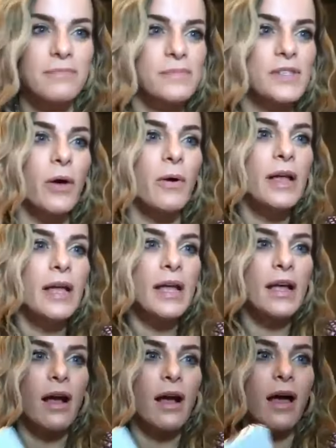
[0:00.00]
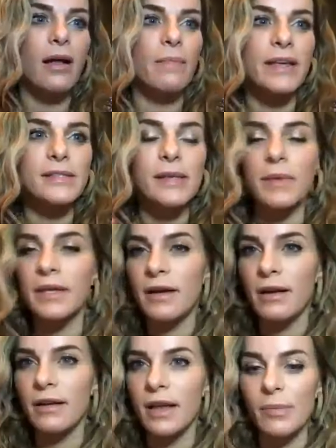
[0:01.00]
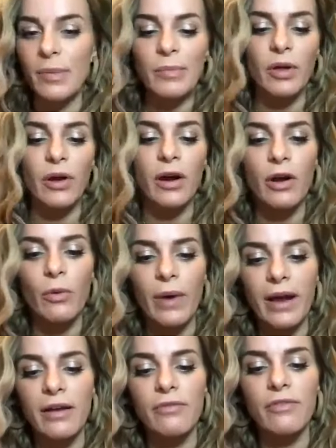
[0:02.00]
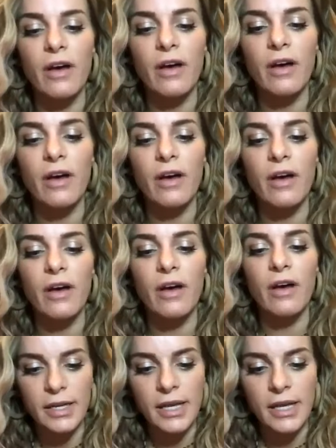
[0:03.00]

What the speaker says: So that's something not a lot of people are aware of on InShot.